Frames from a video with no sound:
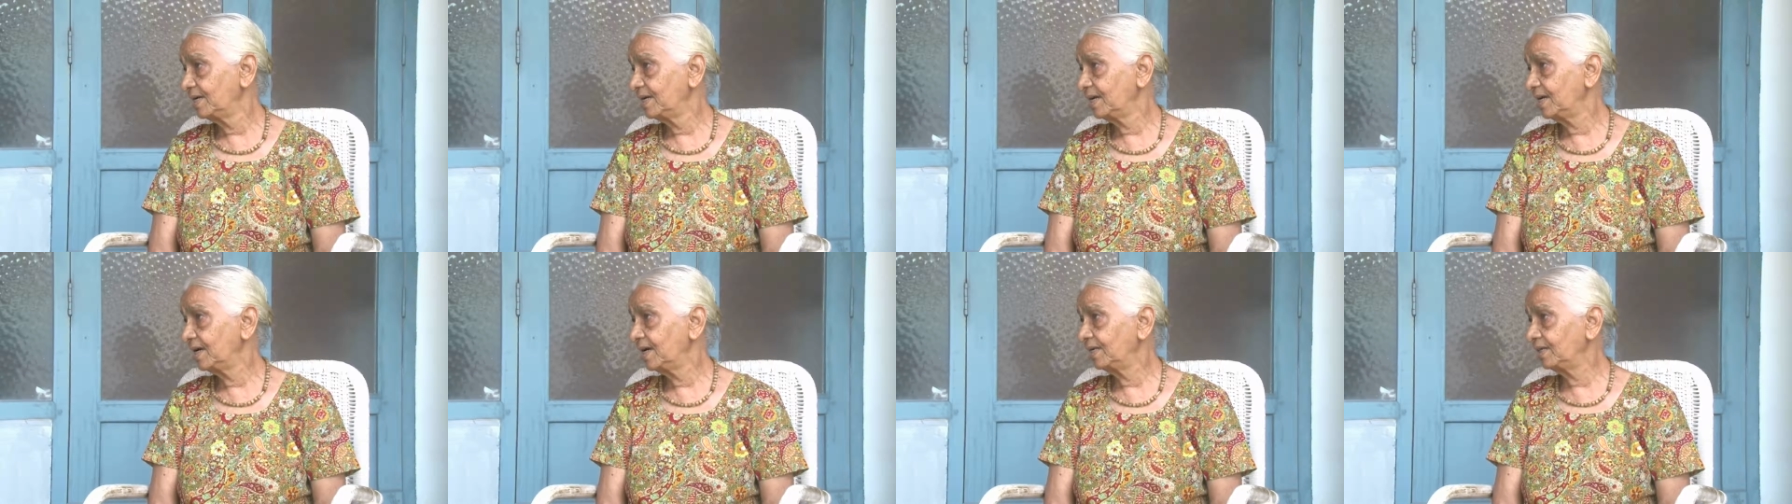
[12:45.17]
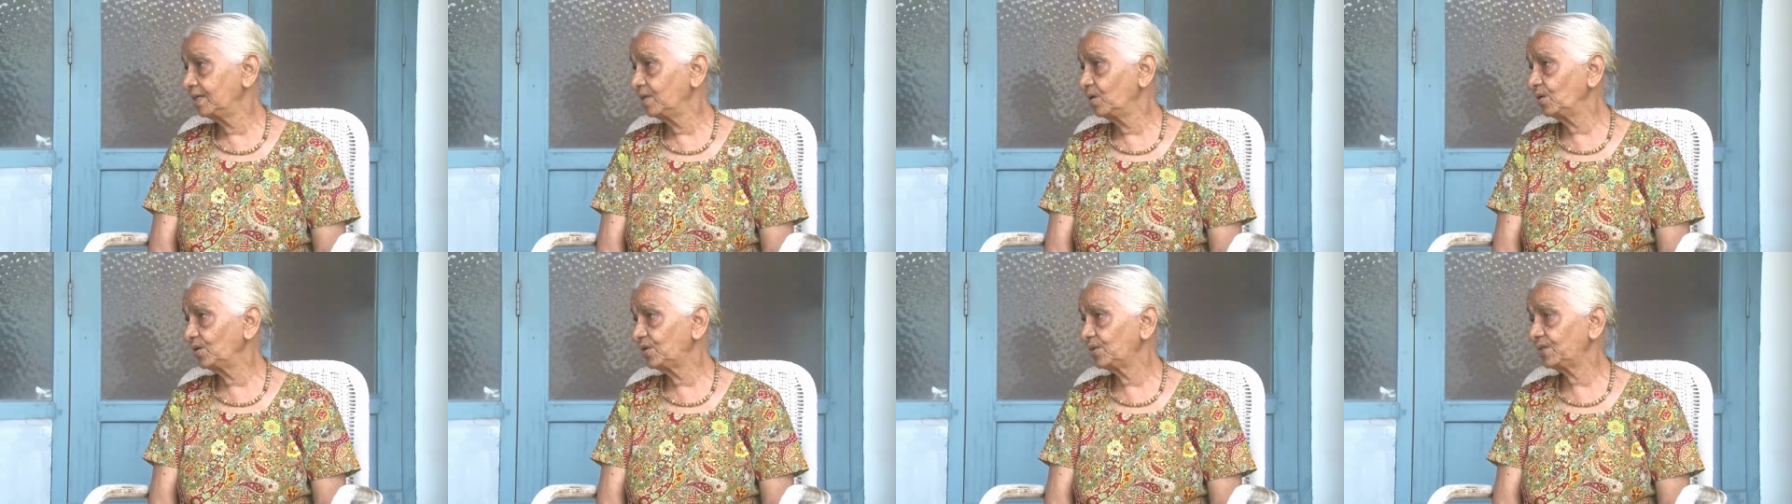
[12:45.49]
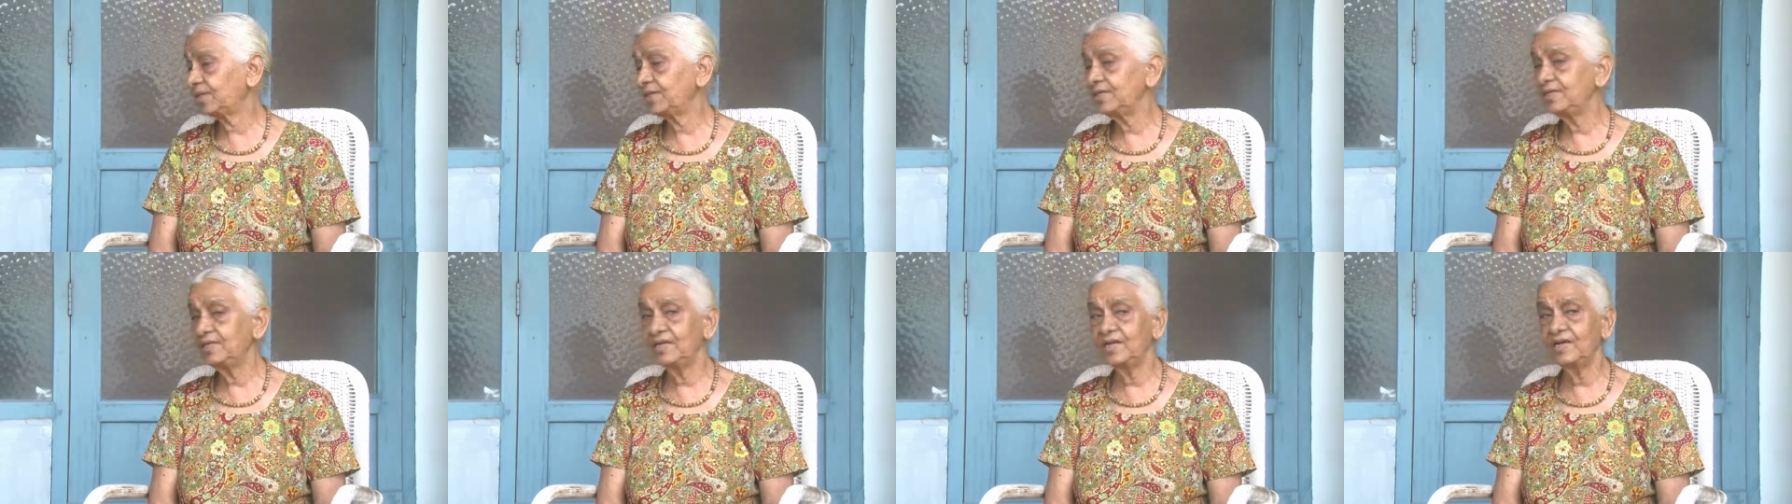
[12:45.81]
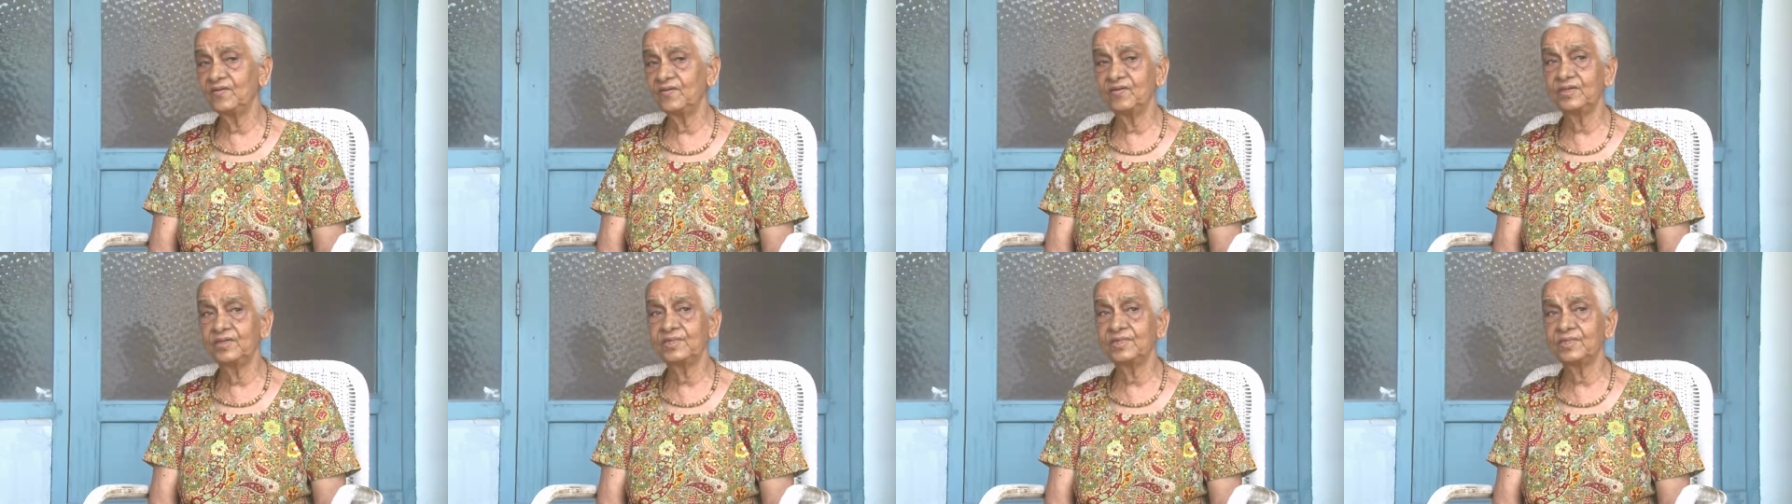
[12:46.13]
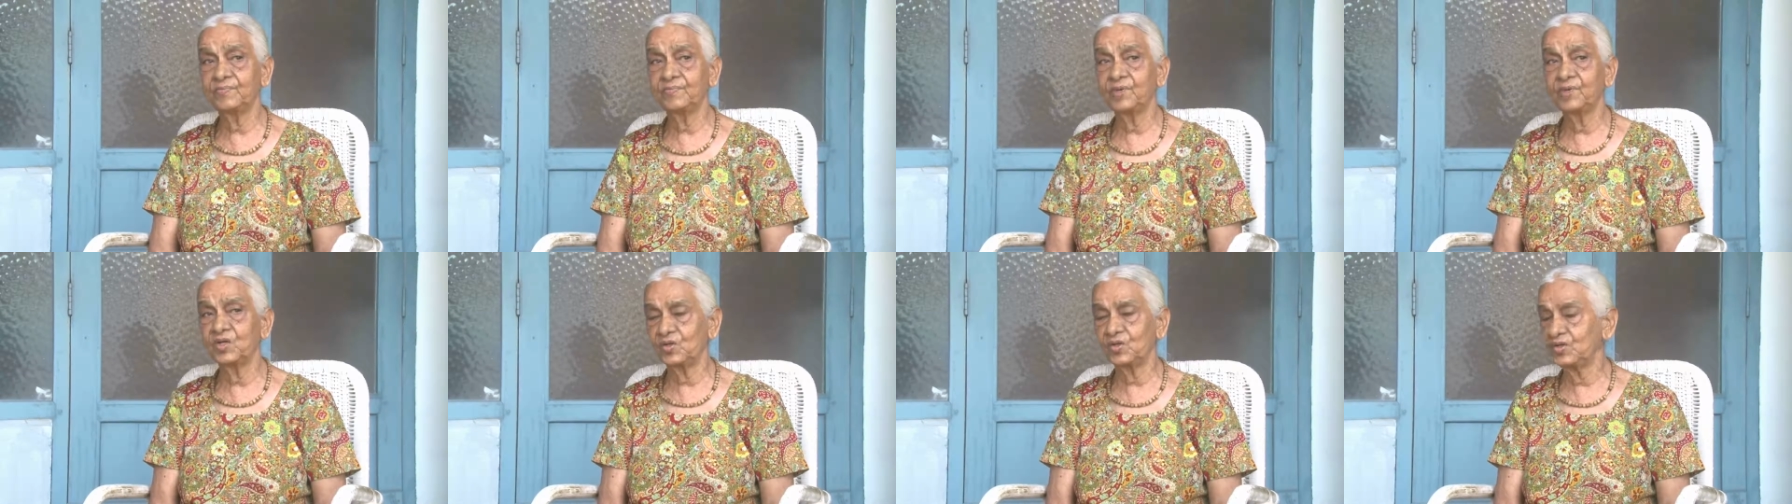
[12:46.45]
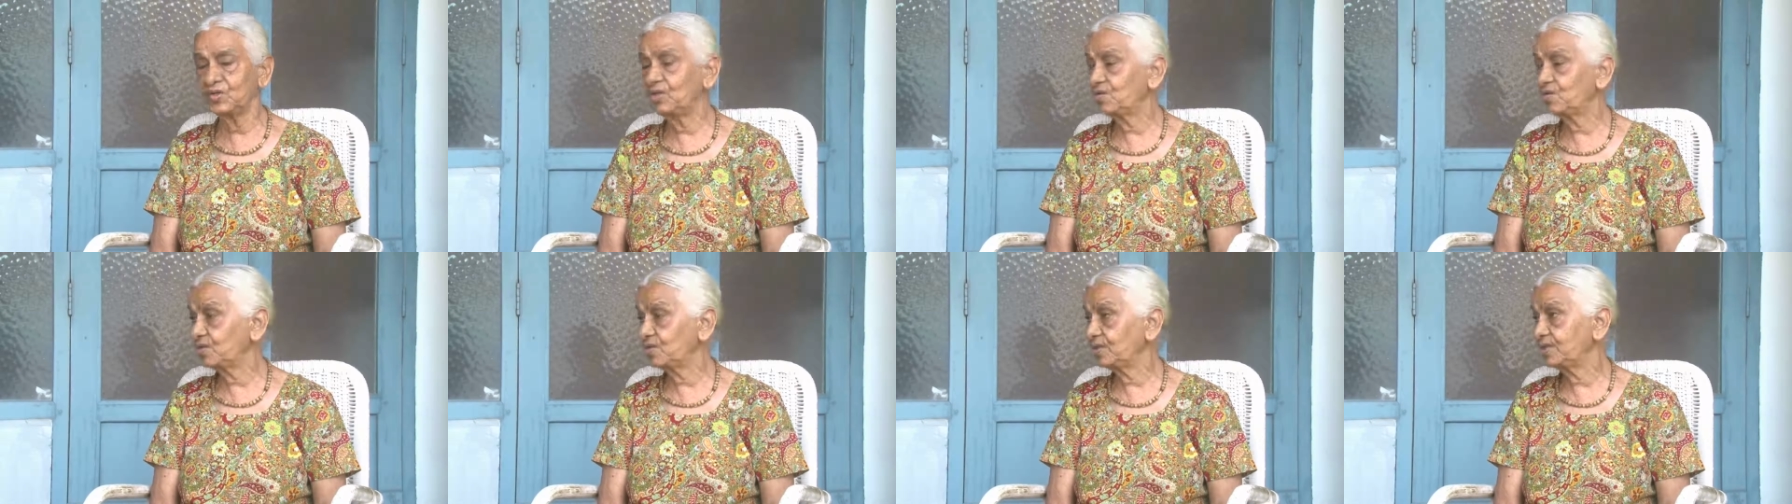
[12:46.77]
And those 3 levels, because
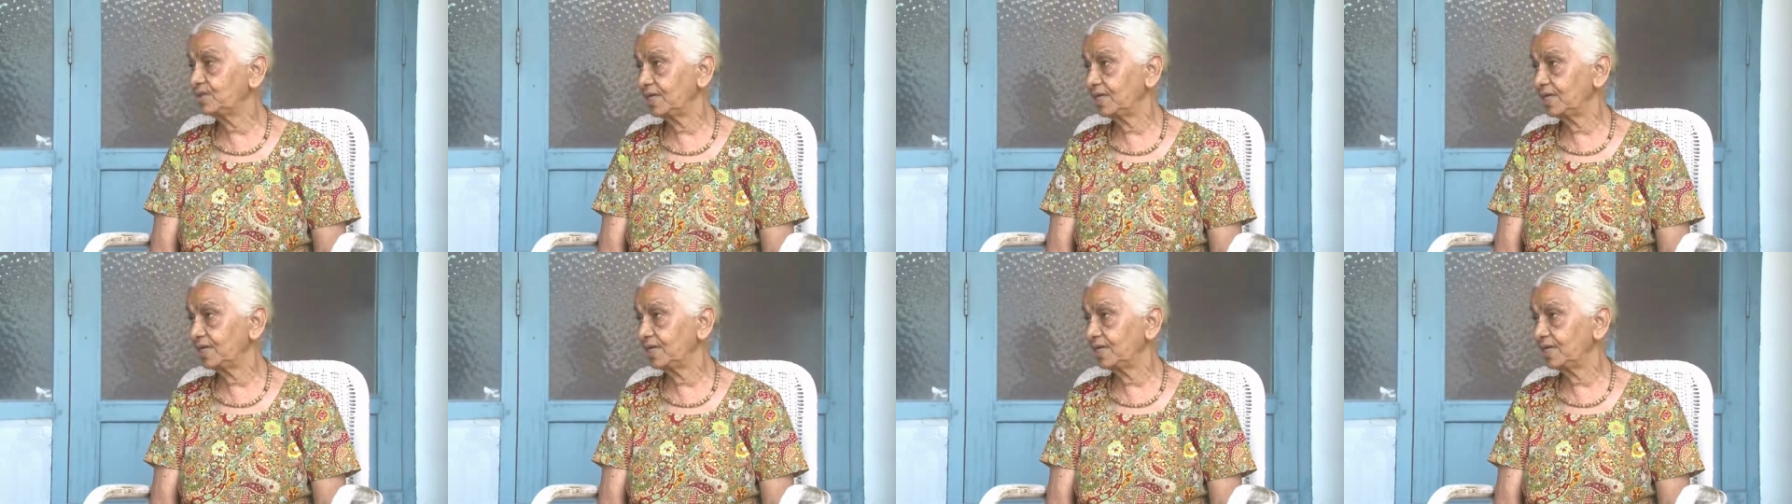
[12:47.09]
it was